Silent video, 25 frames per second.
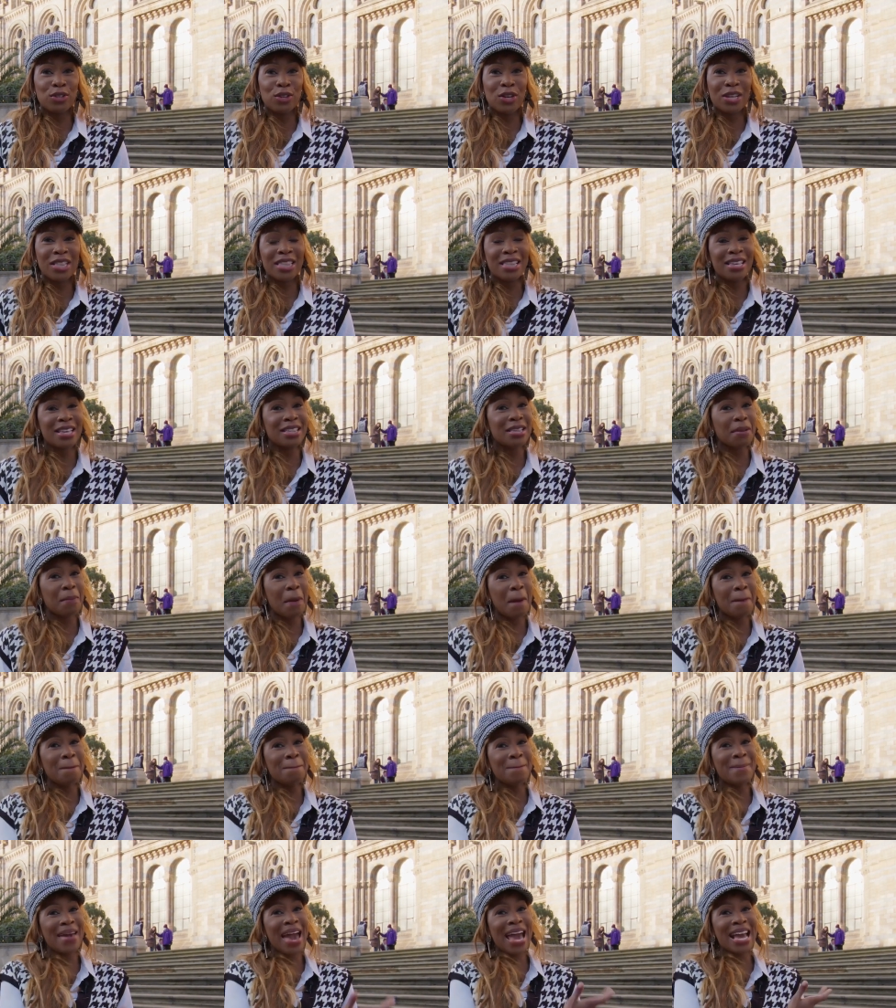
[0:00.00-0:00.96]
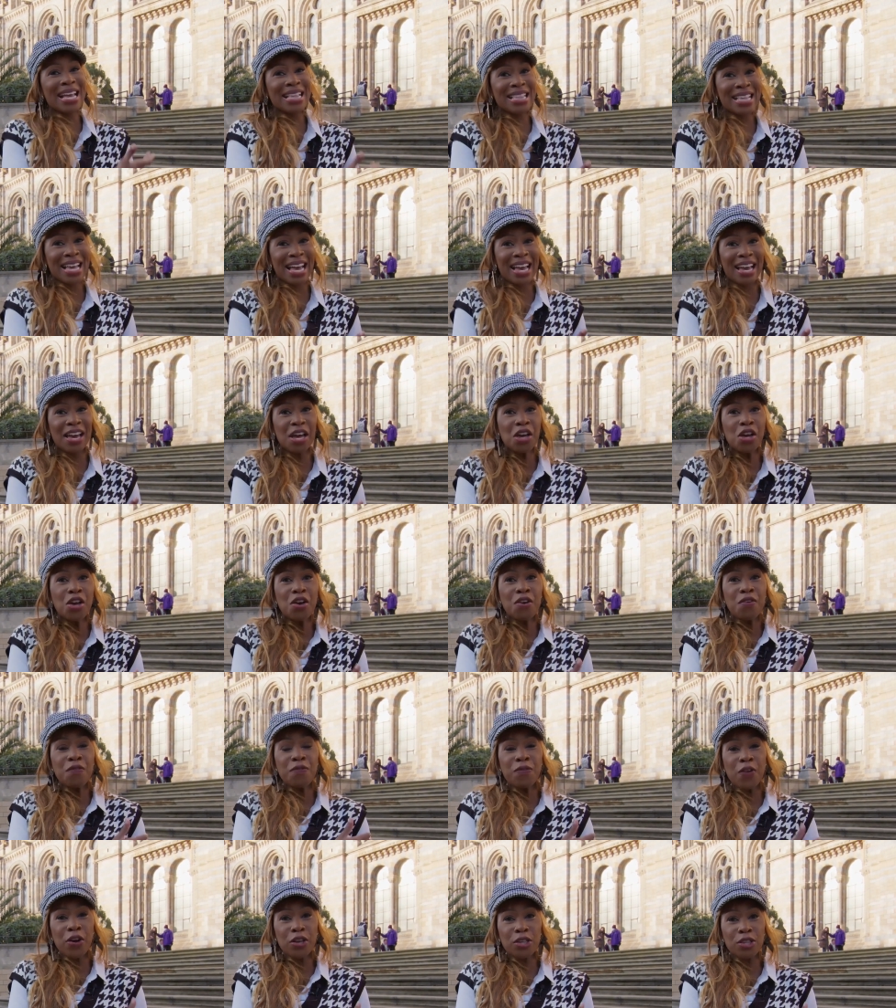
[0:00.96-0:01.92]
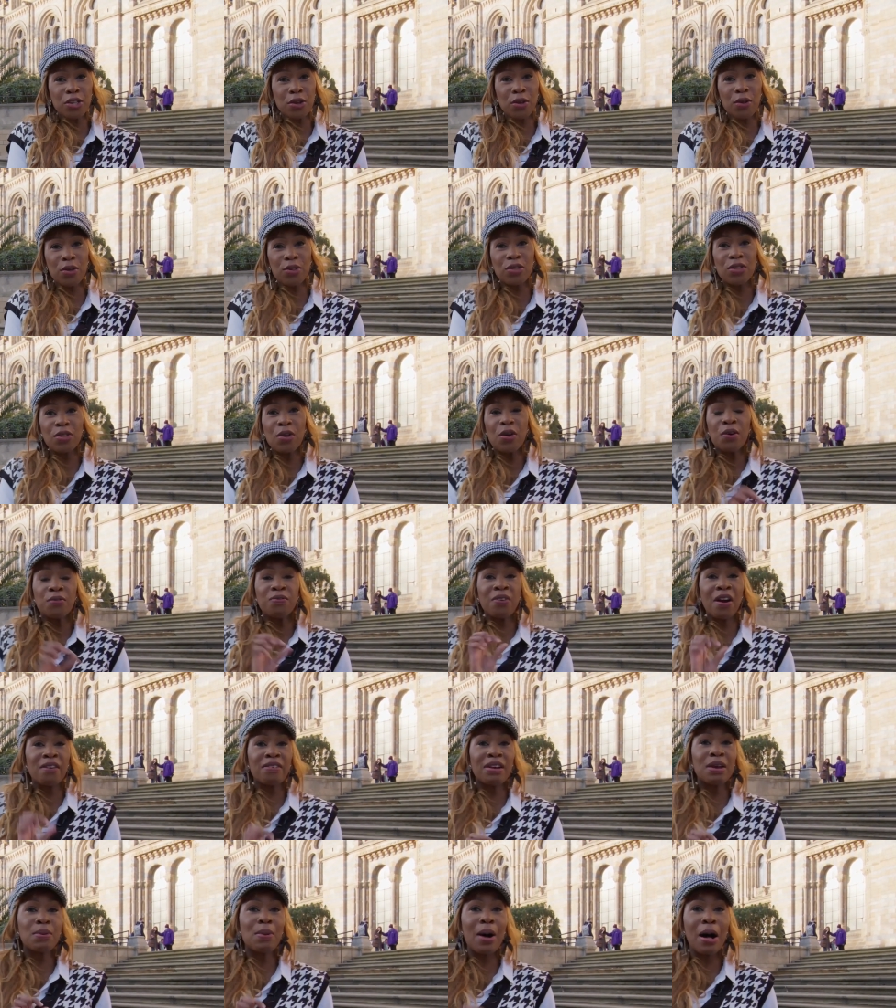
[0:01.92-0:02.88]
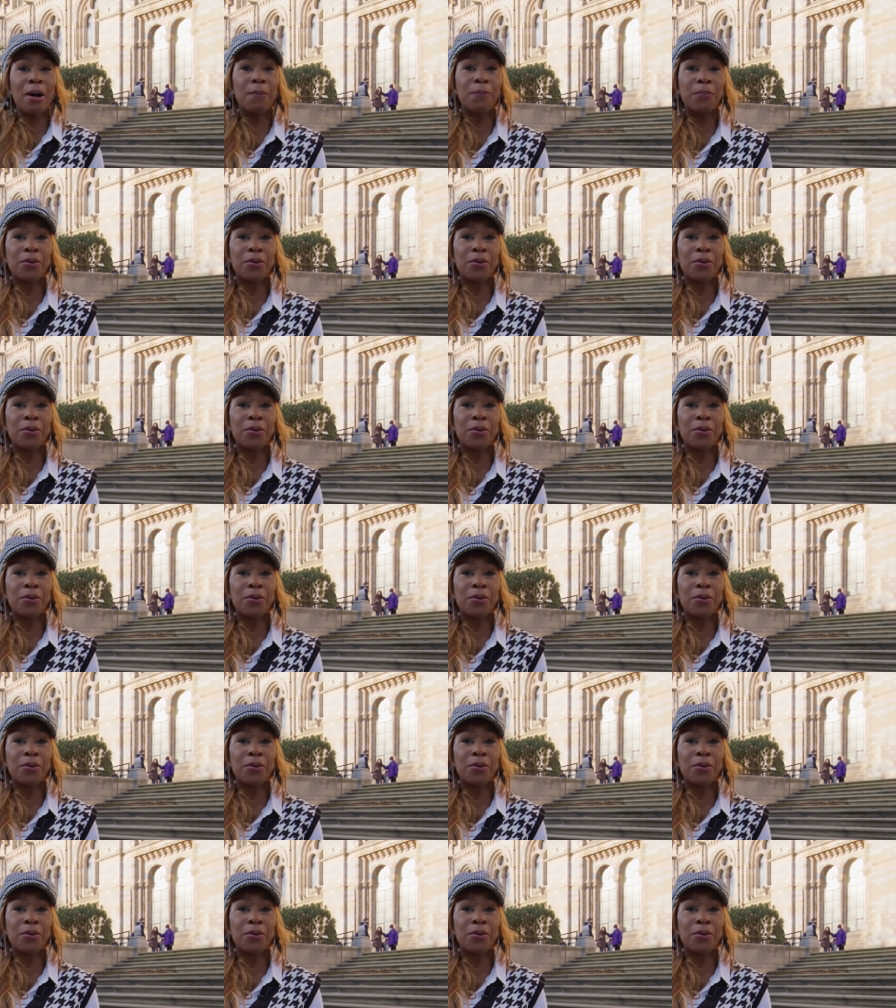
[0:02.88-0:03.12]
you can see some amazing fossils, very well